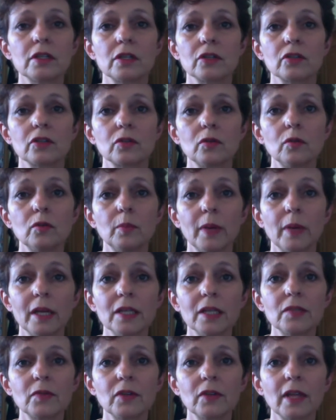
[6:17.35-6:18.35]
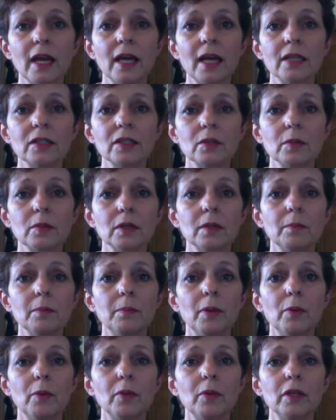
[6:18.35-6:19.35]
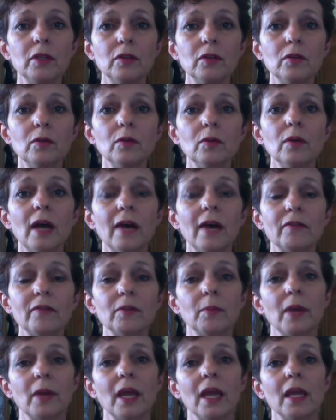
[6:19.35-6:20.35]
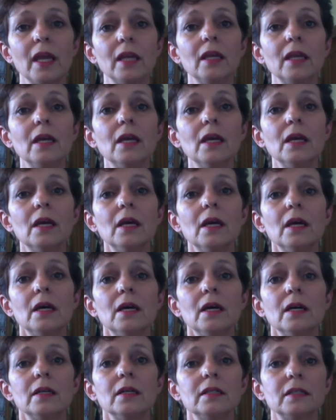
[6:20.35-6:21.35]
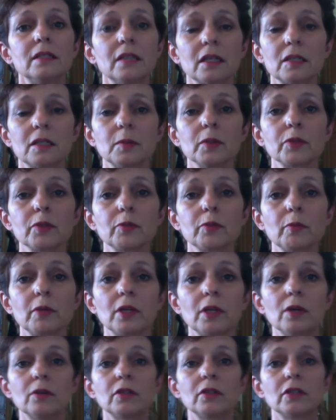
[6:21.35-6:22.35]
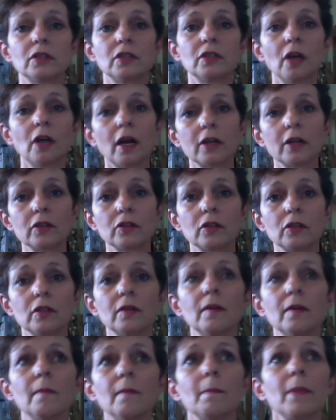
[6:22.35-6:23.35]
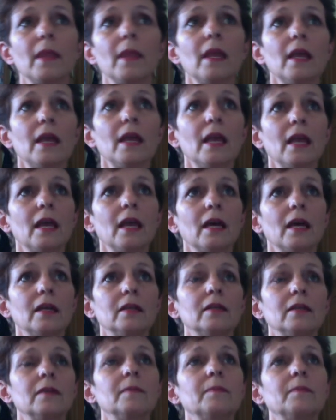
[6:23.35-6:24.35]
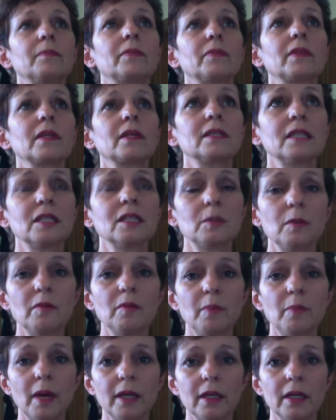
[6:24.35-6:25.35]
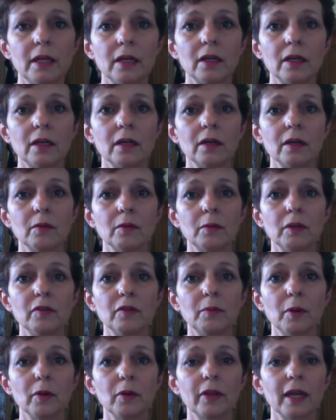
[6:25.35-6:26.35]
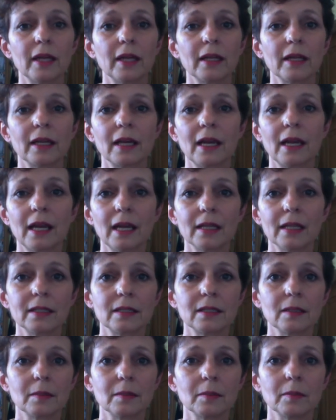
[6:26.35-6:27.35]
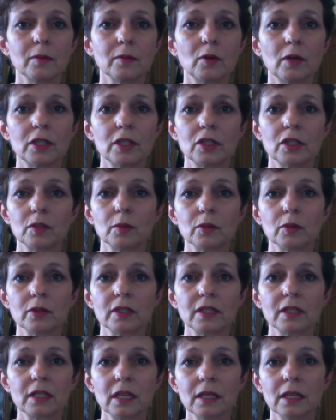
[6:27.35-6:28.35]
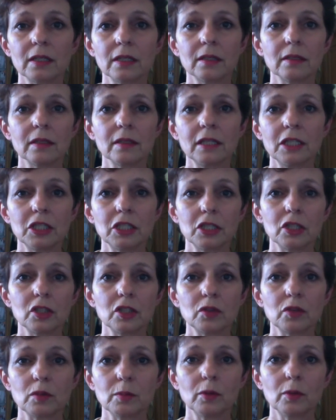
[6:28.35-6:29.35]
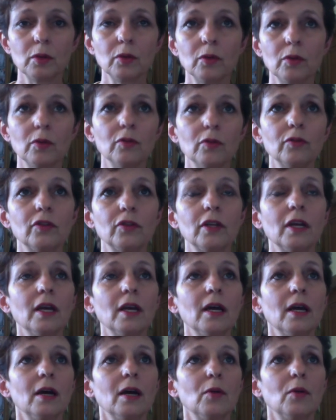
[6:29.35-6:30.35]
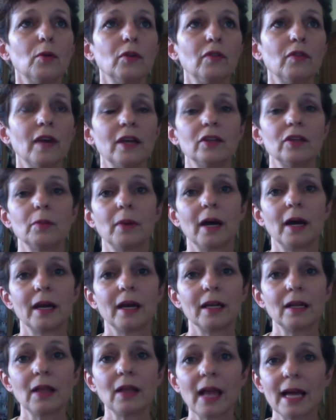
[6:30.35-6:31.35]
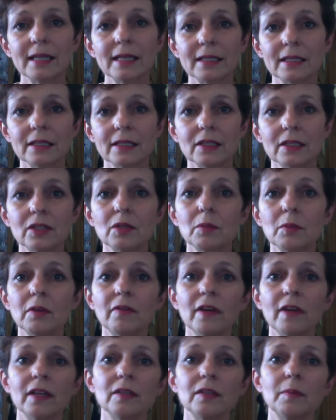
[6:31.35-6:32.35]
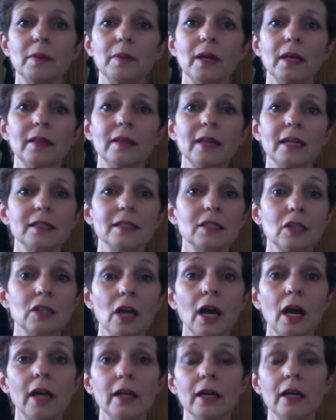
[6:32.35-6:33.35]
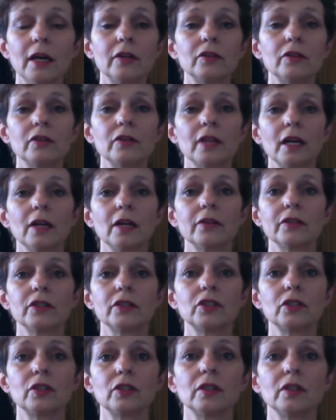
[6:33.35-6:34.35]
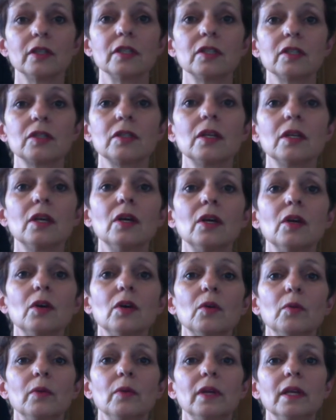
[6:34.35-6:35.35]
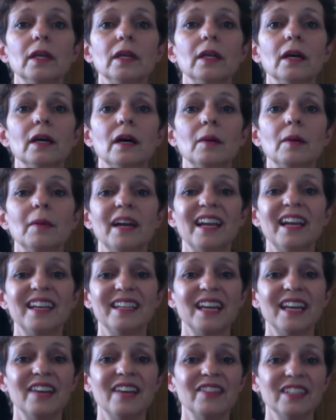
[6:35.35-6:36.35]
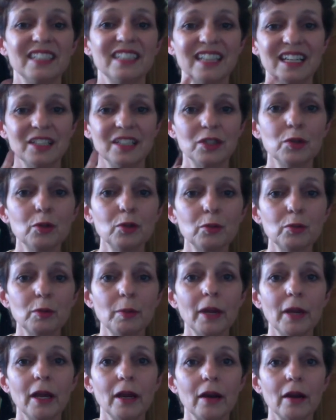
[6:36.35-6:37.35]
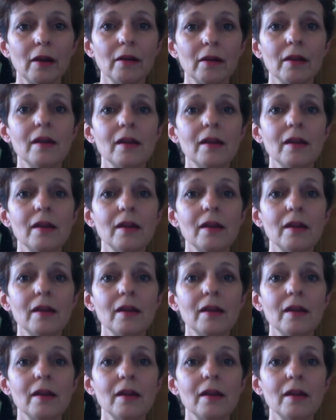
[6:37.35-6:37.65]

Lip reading: Our school pays for that, but we do have to pay deductibles when we go to the doctor. And since we've been here, we've both had, I had some questionable skin lesions removed. We've had to buy glasses, so we've had to pay. That's not under the health insurance. I had to have a tooth repaired.